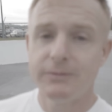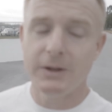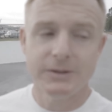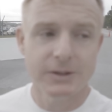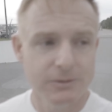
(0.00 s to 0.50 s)

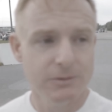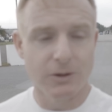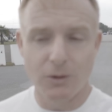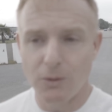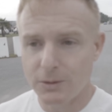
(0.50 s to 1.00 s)
fun to do
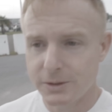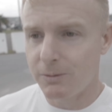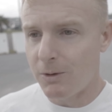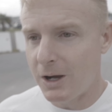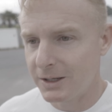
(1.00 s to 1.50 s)
the
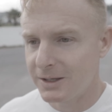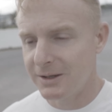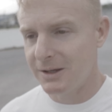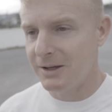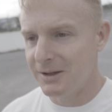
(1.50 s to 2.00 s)
course walk.
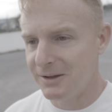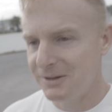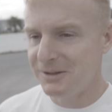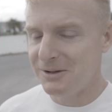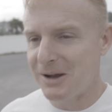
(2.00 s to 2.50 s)
Uh,
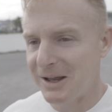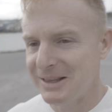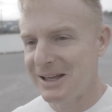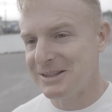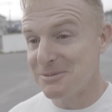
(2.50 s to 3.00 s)
you know, I
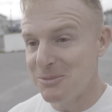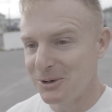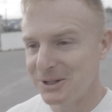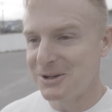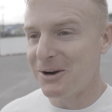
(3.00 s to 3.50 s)
like some
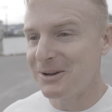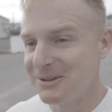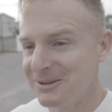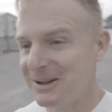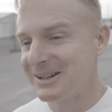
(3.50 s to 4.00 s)
morning
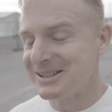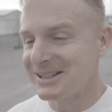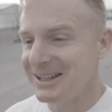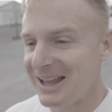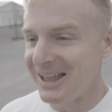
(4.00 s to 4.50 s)
cardio,
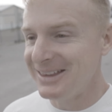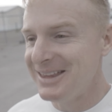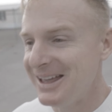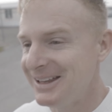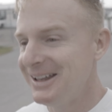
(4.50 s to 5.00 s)
honestly.
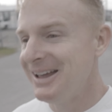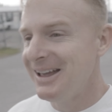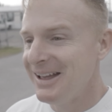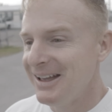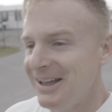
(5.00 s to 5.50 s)
And then,
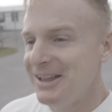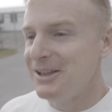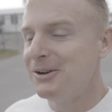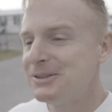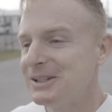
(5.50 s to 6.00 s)

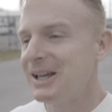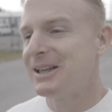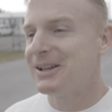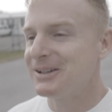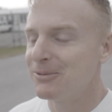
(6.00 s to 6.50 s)
you know, to
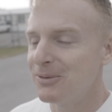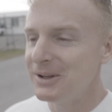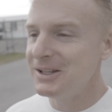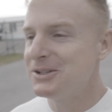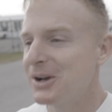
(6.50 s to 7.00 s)
like
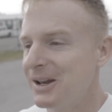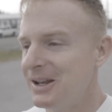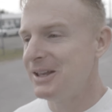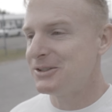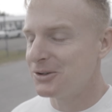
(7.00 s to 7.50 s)
really try
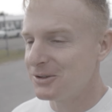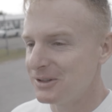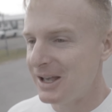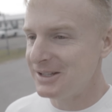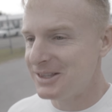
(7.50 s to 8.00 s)
to
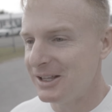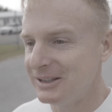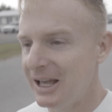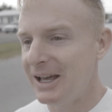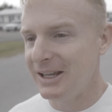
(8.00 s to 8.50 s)
internalize the
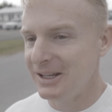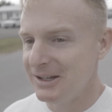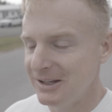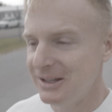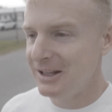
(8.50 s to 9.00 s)

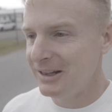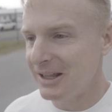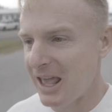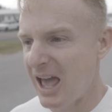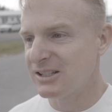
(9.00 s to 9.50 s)
line
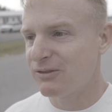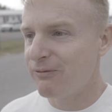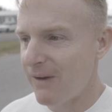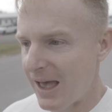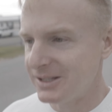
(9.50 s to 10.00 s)
like as
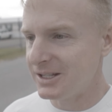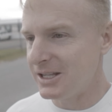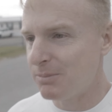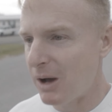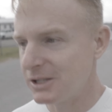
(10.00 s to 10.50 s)
fast
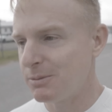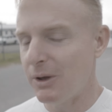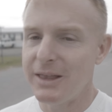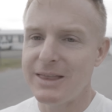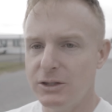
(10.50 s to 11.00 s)
as
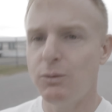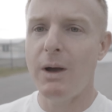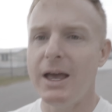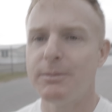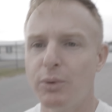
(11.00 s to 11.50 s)
possible. And that's
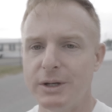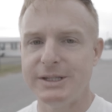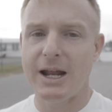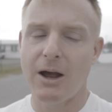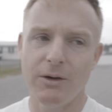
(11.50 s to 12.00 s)
why I had
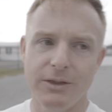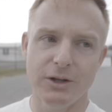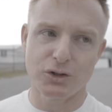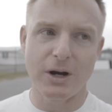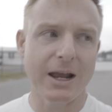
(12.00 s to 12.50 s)
printed out
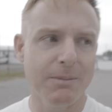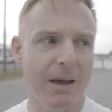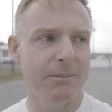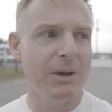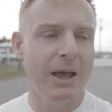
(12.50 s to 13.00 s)
the track
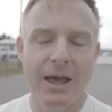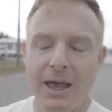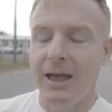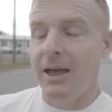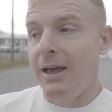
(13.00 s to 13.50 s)
map
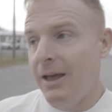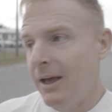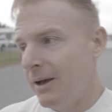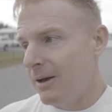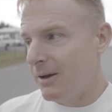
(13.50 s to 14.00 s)

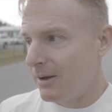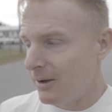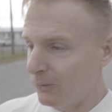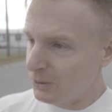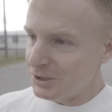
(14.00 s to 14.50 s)

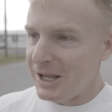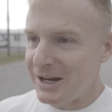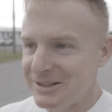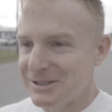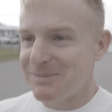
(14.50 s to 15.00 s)
Unfortunately,
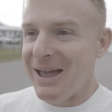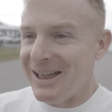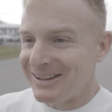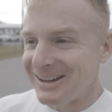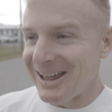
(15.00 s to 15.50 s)
I didn't
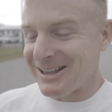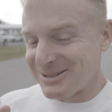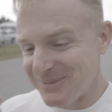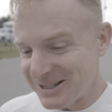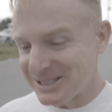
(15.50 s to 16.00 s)
spend
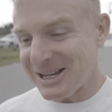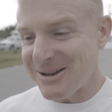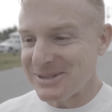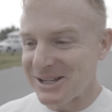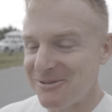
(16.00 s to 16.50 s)
as much
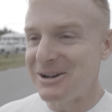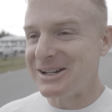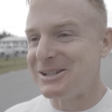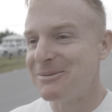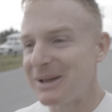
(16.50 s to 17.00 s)
time as I
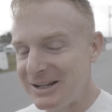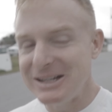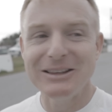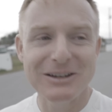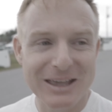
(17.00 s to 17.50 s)
wanted to, but I
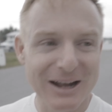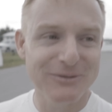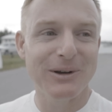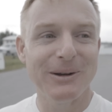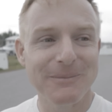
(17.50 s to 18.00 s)
did look at
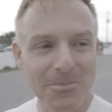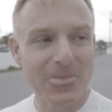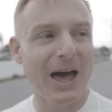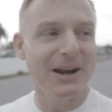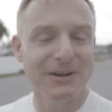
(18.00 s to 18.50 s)
it for,
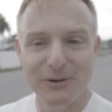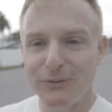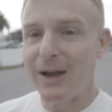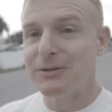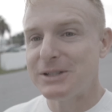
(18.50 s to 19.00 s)
I don't know,
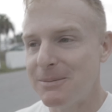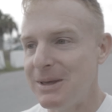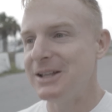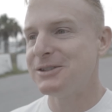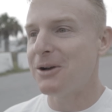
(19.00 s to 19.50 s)
five or 10
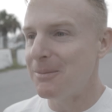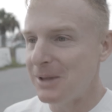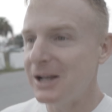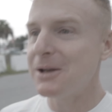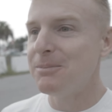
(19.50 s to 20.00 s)
minutes, so I'm
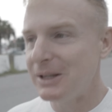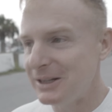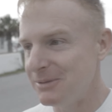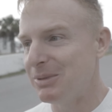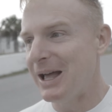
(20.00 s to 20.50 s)
not
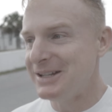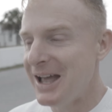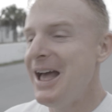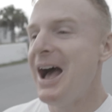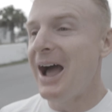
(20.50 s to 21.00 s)
completely blind.
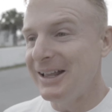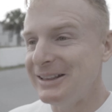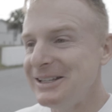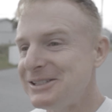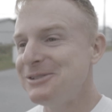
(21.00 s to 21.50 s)
I at
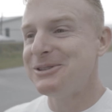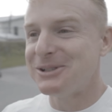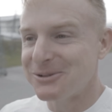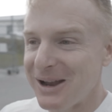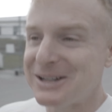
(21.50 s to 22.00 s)
least knew the
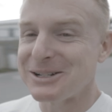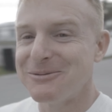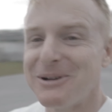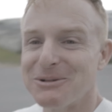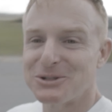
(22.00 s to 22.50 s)

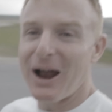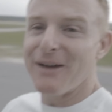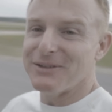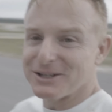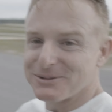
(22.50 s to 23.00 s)
direction we were
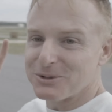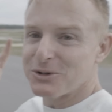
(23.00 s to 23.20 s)
driving because we're